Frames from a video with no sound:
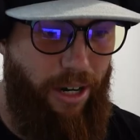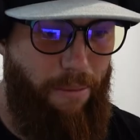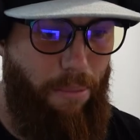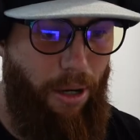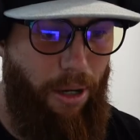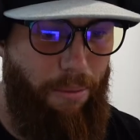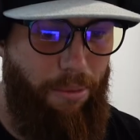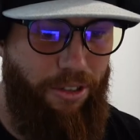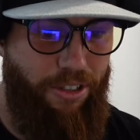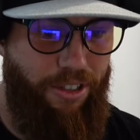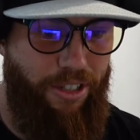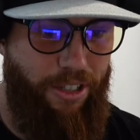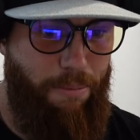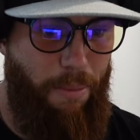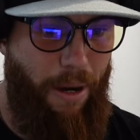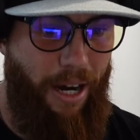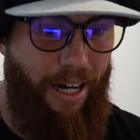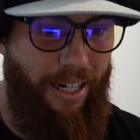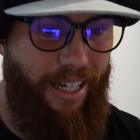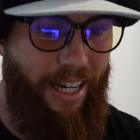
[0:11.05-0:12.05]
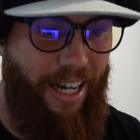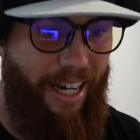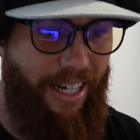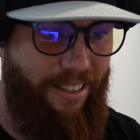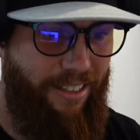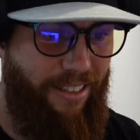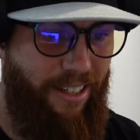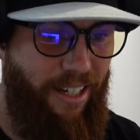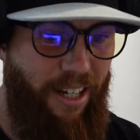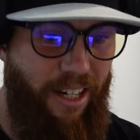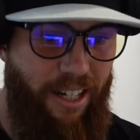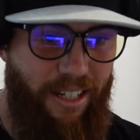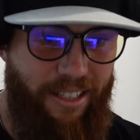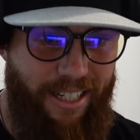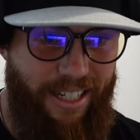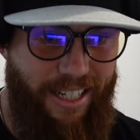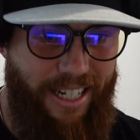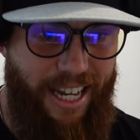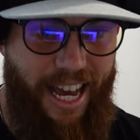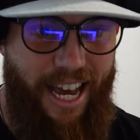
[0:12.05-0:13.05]
to publish this podcast
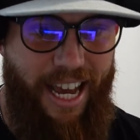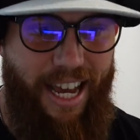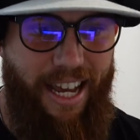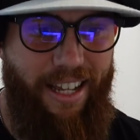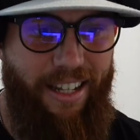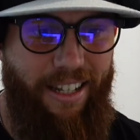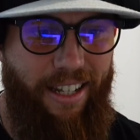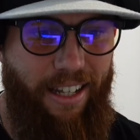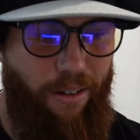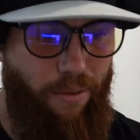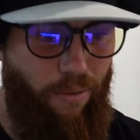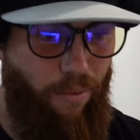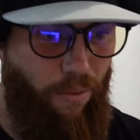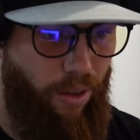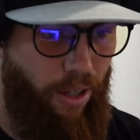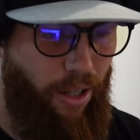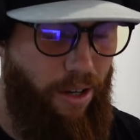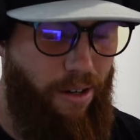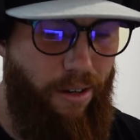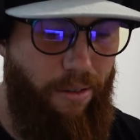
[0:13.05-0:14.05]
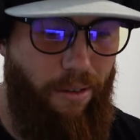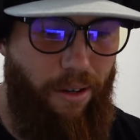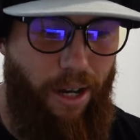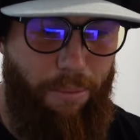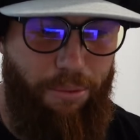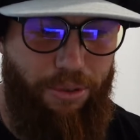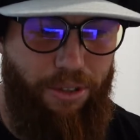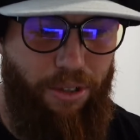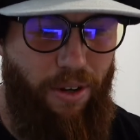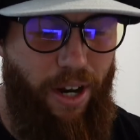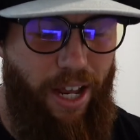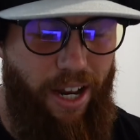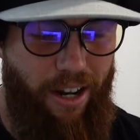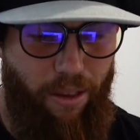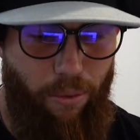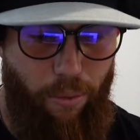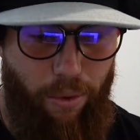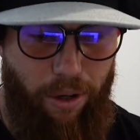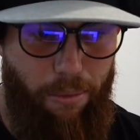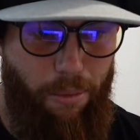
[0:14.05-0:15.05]
today, and then the episode 8
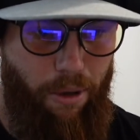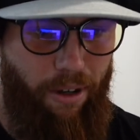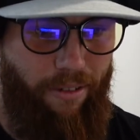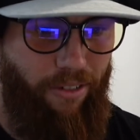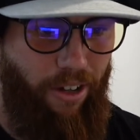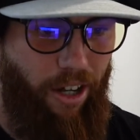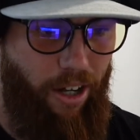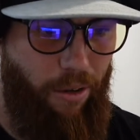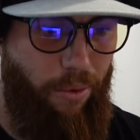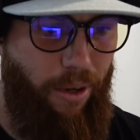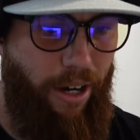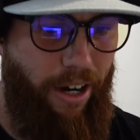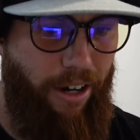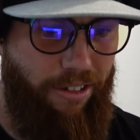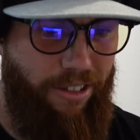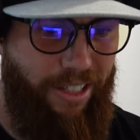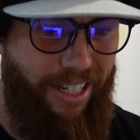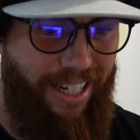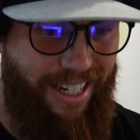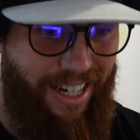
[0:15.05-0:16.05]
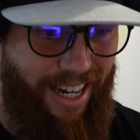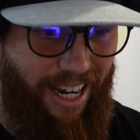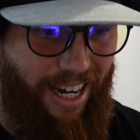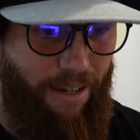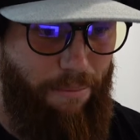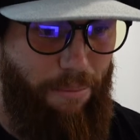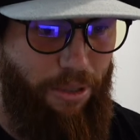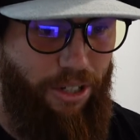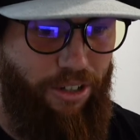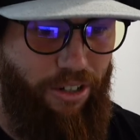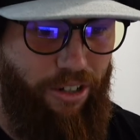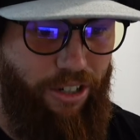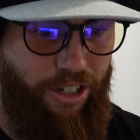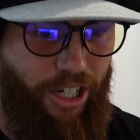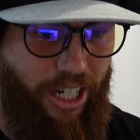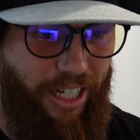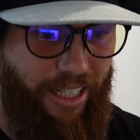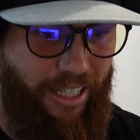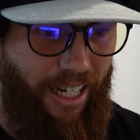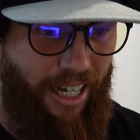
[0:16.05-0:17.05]
of the Winter Ball vlog will air tonight. Be sure to
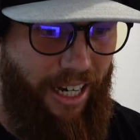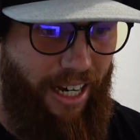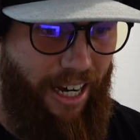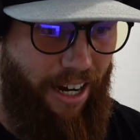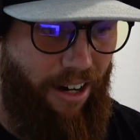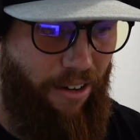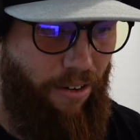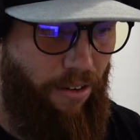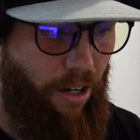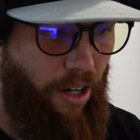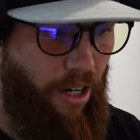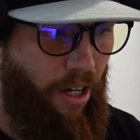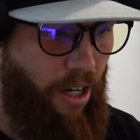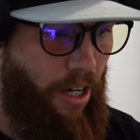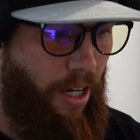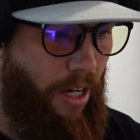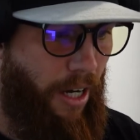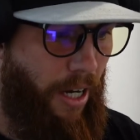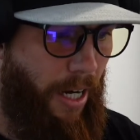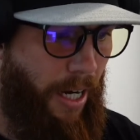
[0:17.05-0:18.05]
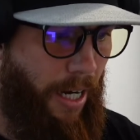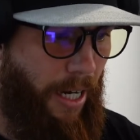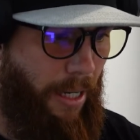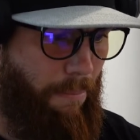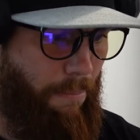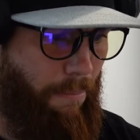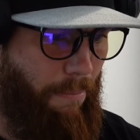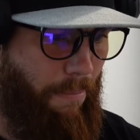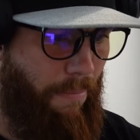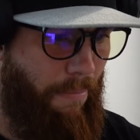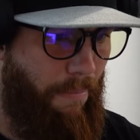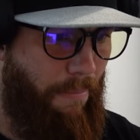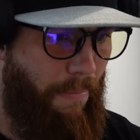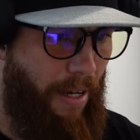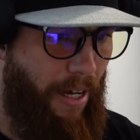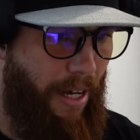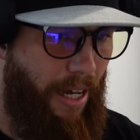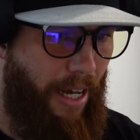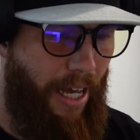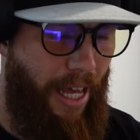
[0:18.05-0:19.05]
check that out. Um,
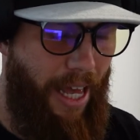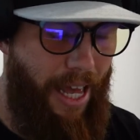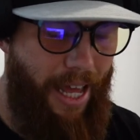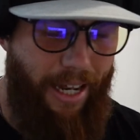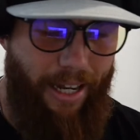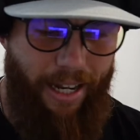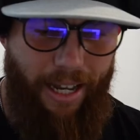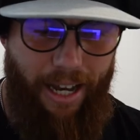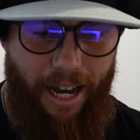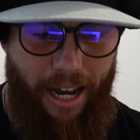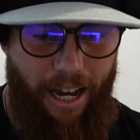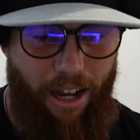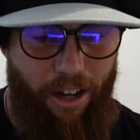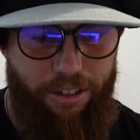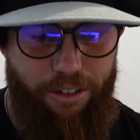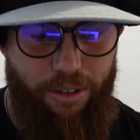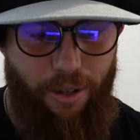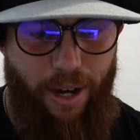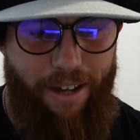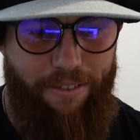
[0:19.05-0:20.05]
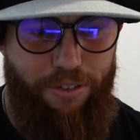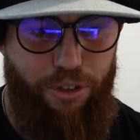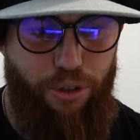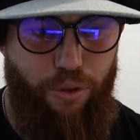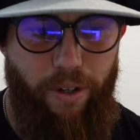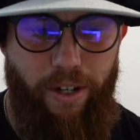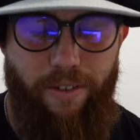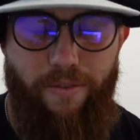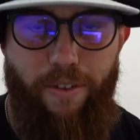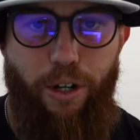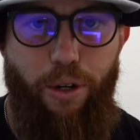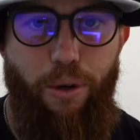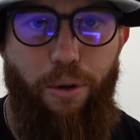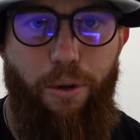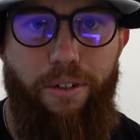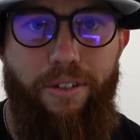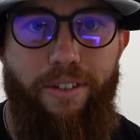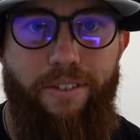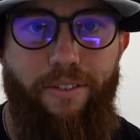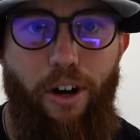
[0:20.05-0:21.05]
and I also have screen
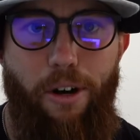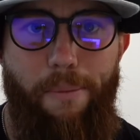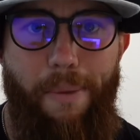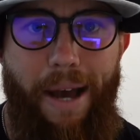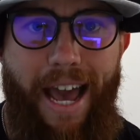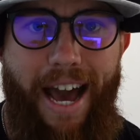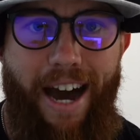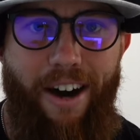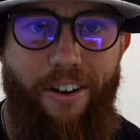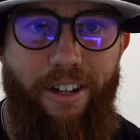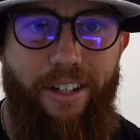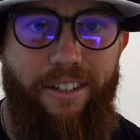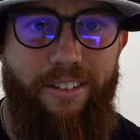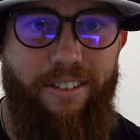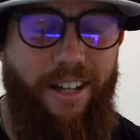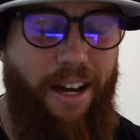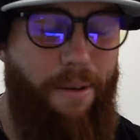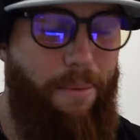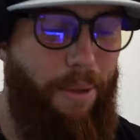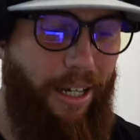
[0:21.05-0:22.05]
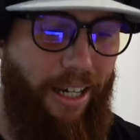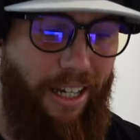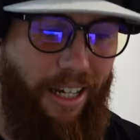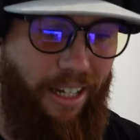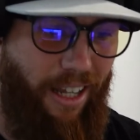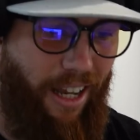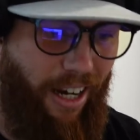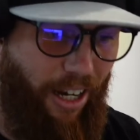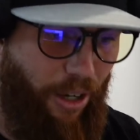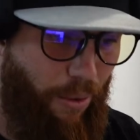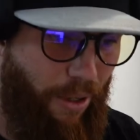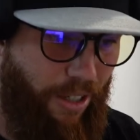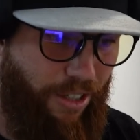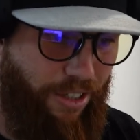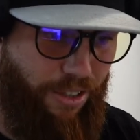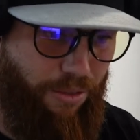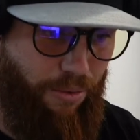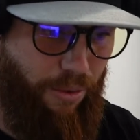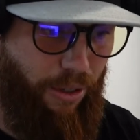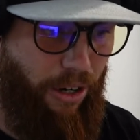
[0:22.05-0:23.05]
records of all my outings. I've been getting a lot of
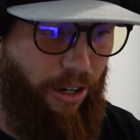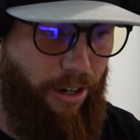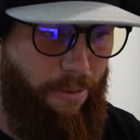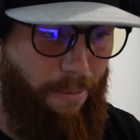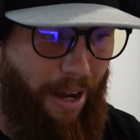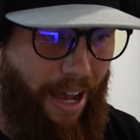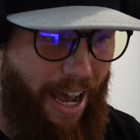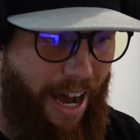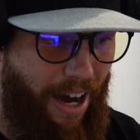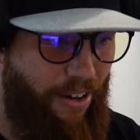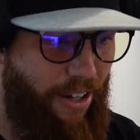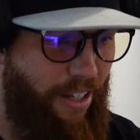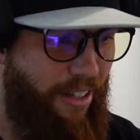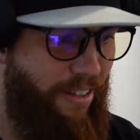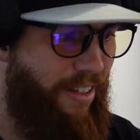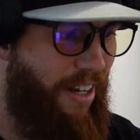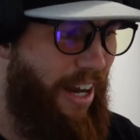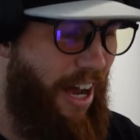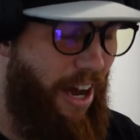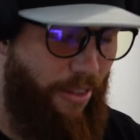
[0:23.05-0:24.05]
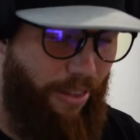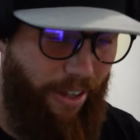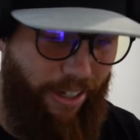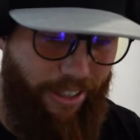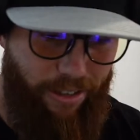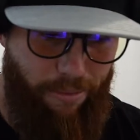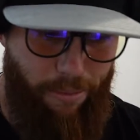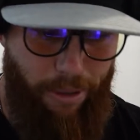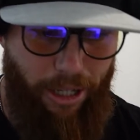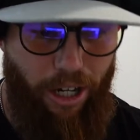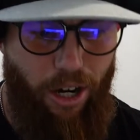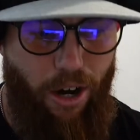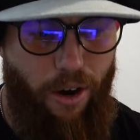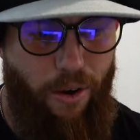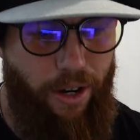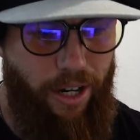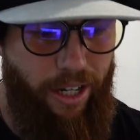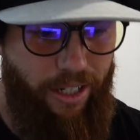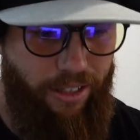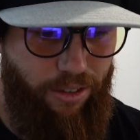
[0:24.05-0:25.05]
questions regarding my outings and how things have been
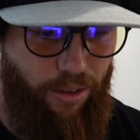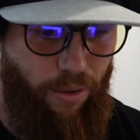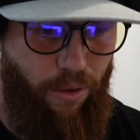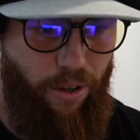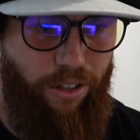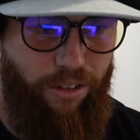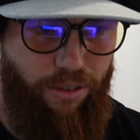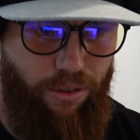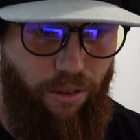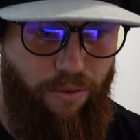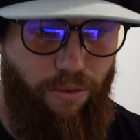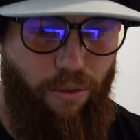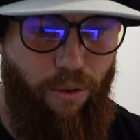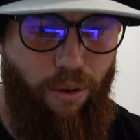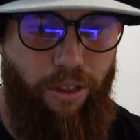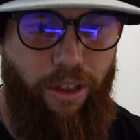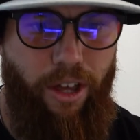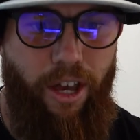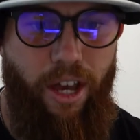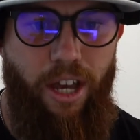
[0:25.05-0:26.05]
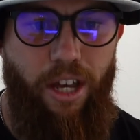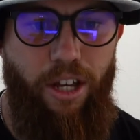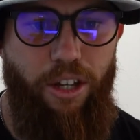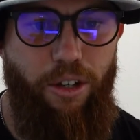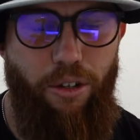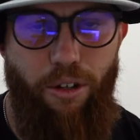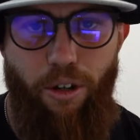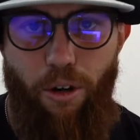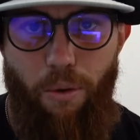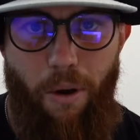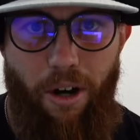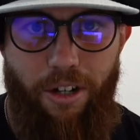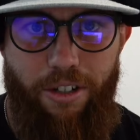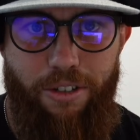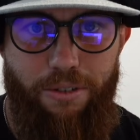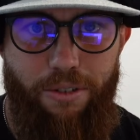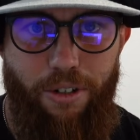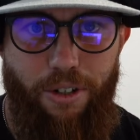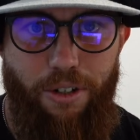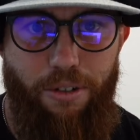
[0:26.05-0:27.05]
going and so on and so forth. You can go watch
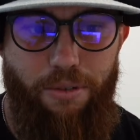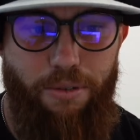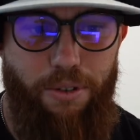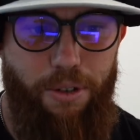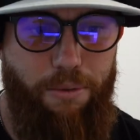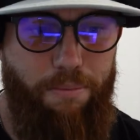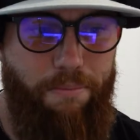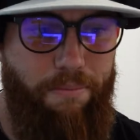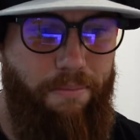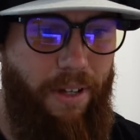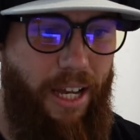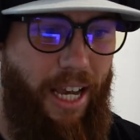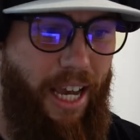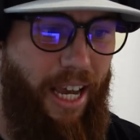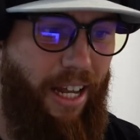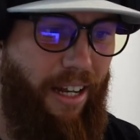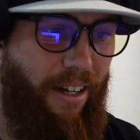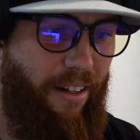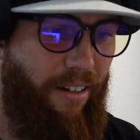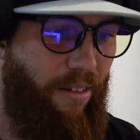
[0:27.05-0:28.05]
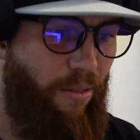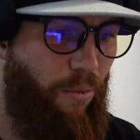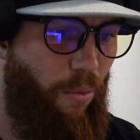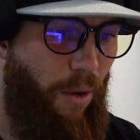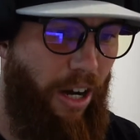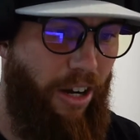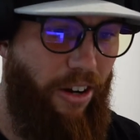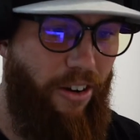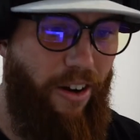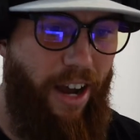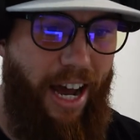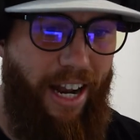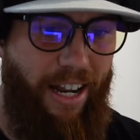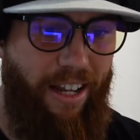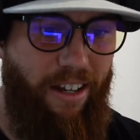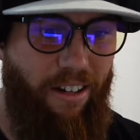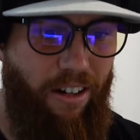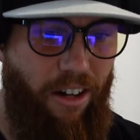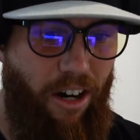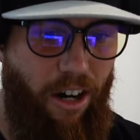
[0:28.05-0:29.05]
those on YouTube. And while you're at
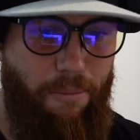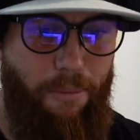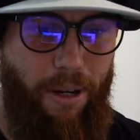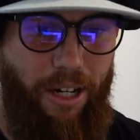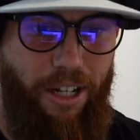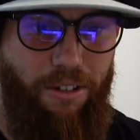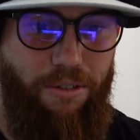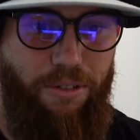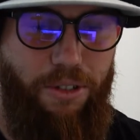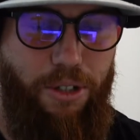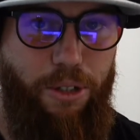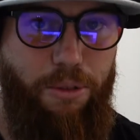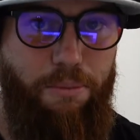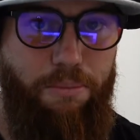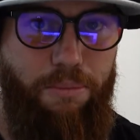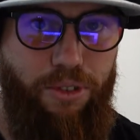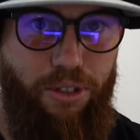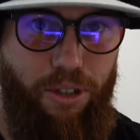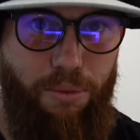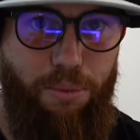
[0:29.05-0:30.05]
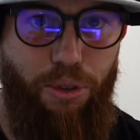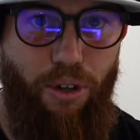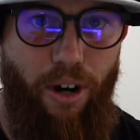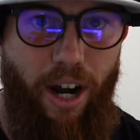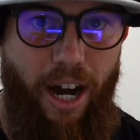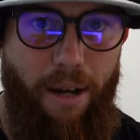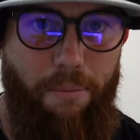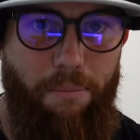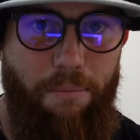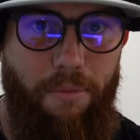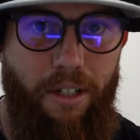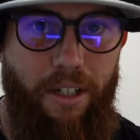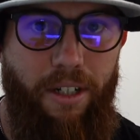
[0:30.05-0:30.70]
it on my YouTube, subscribe.